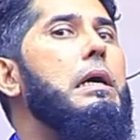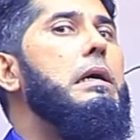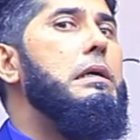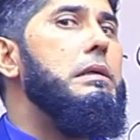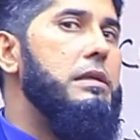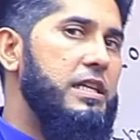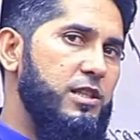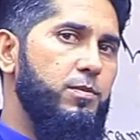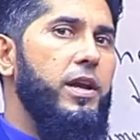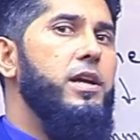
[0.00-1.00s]

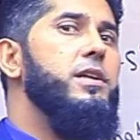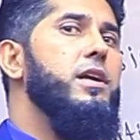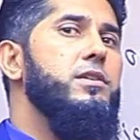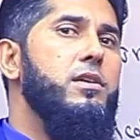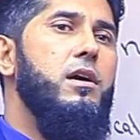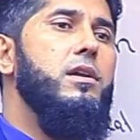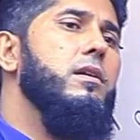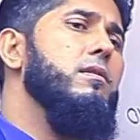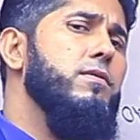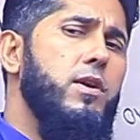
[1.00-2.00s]
explained and taught
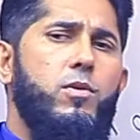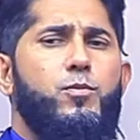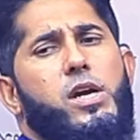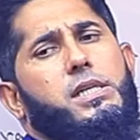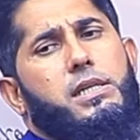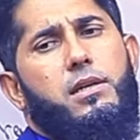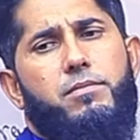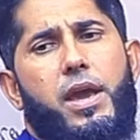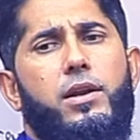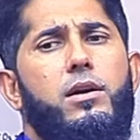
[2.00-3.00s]
in a very practical
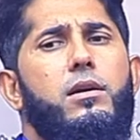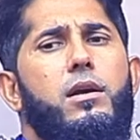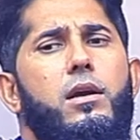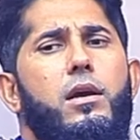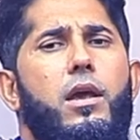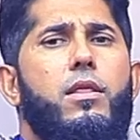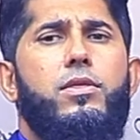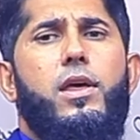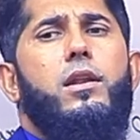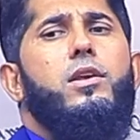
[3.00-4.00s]
manner.
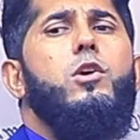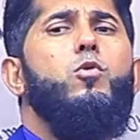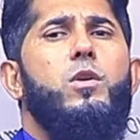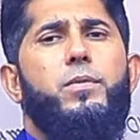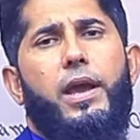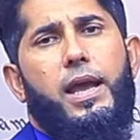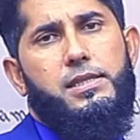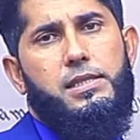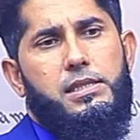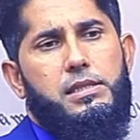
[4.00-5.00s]
And then you will be
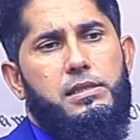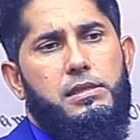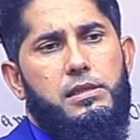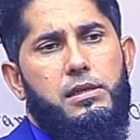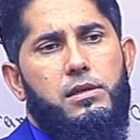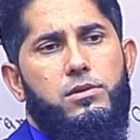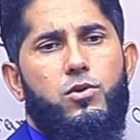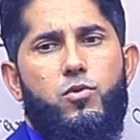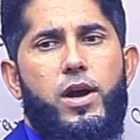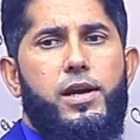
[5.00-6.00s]
asked
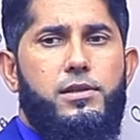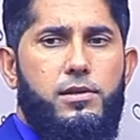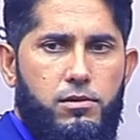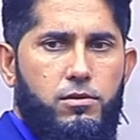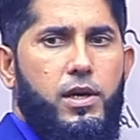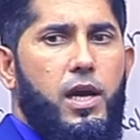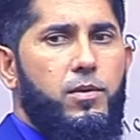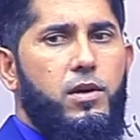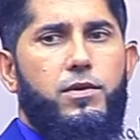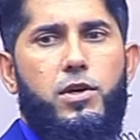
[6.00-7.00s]
to write. Okay, I'm
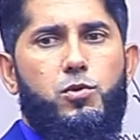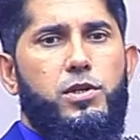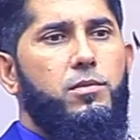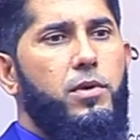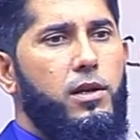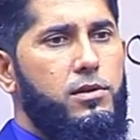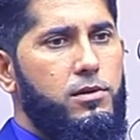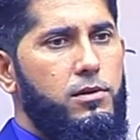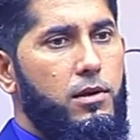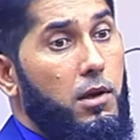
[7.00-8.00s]
giving you 10 minutes.